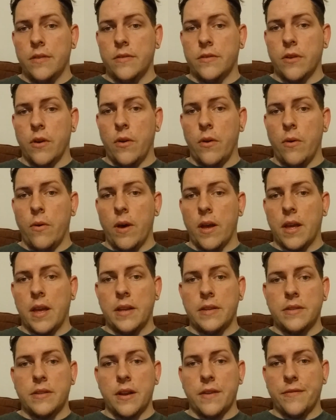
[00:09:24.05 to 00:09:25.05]
So I
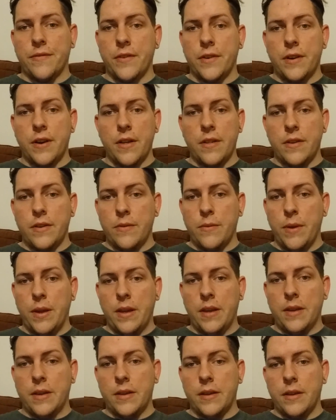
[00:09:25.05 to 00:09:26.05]
got stuck for another
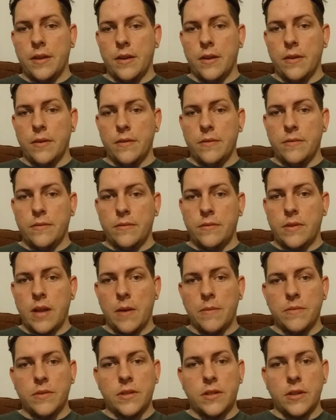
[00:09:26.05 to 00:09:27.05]
week. You know,
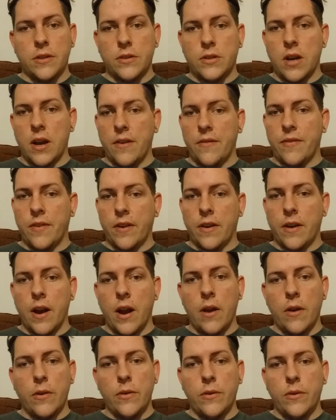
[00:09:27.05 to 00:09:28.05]
I'm still trying to figure
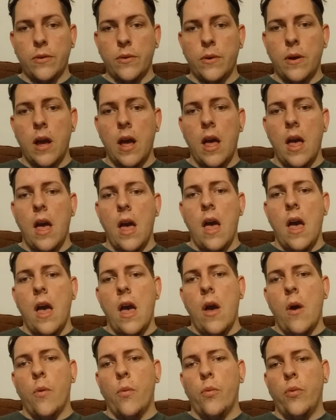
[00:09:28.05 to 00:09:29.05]
out who
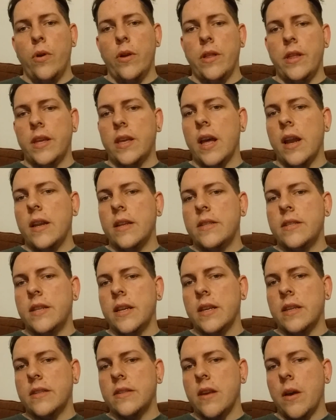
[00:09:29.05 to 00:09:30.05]
really kind of
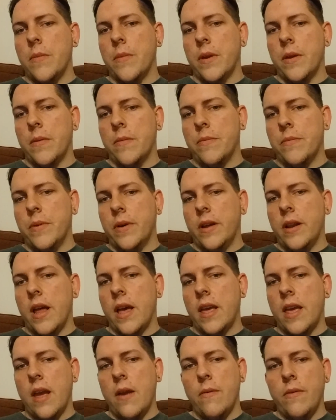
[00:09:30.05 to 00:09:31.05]
sticks on me. But
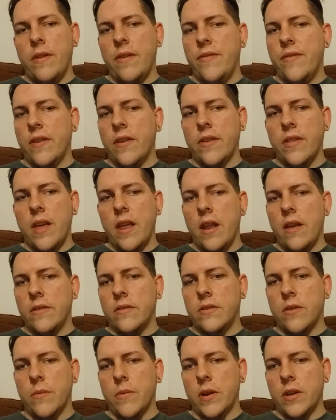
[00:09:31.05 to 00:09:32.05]
I can't really figure that
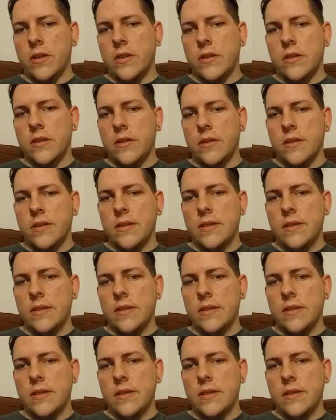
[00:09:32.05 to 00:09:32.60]
out so much.